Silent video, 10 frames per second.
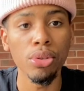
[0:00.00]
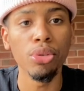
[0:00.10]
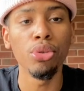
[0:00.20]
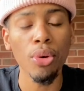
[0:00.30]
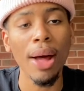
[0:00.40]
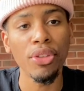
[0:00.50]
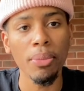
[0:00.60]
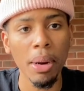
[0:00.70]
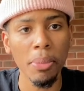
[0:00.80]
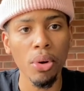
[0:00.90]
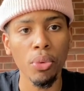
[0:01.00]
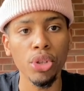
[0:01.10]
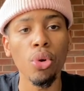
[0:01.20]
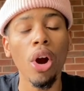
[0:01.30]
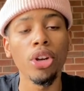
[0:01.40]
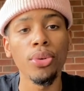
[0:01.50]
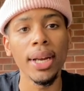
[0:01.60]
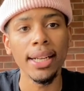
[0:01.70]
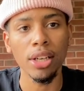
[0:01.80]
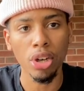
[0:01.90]
do have to remember, when you are
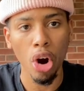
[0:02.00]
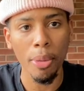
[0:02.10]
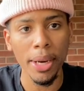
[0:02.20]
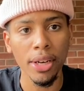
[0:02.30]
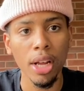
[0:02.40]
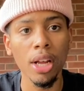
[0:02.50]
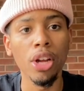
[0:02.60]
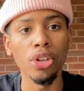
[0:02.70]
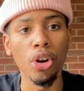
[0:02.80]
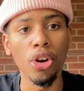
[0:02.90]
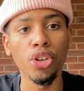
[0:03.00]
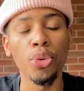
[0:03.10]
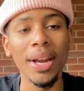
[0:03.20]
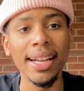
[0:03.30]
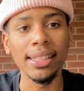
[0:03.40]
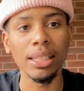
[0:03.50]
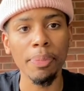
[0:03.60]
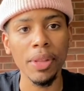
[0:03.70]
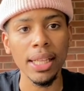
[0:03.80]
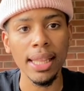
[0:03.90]
creating a garment, you're creating
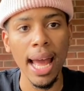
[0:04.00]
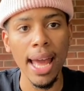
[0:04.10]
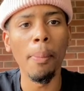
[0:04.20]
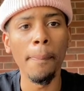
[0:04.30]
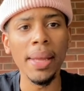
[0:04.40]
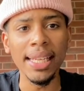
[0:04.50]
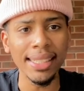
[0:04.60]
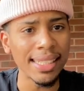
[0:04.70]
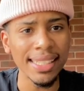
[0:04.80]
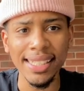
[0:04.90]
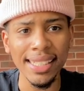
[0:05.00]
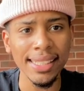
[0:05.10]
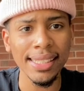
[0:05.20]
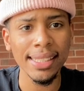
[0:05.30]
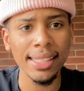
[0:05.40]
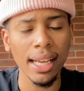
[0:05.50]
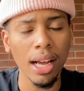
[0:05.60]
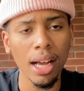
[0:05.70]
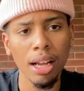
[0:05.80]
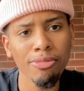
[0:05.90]
something that isn't just
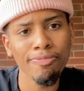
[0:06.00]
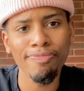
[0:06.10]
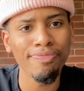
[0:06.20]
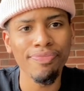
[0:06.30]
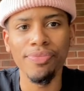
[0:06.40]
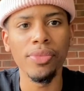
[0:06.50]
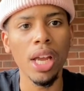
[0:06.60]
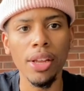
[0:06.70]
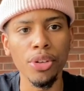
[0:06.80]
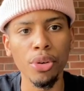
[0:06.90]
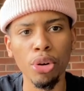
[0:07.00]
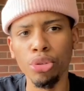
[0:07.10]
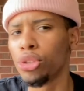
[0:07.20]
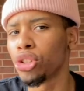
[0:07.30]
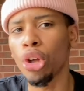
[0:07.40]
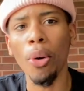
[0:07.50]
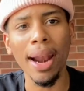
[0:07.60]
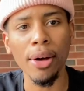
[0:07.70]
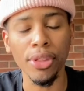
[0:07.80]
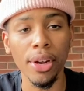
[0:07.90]
you just throw it
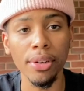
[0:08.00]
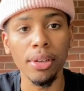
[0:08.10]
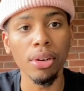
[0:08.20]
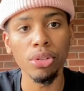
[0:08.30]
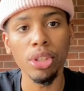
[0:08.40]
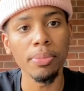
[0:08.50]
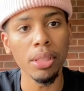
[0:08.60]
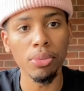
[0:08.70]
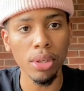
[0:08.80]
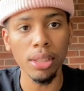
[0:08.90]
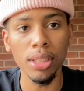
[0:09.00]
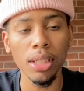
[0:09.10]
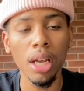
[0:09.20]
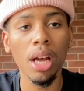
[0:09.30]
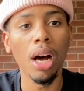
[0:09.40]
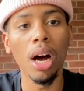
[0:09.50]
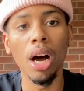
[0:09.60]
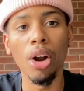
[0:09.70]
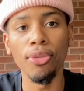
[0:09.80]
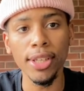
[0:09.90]
out there. It should be really
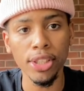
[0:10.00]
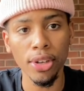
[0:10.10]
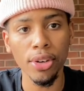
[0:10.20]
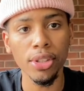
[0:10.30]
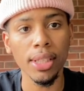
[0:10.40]
researched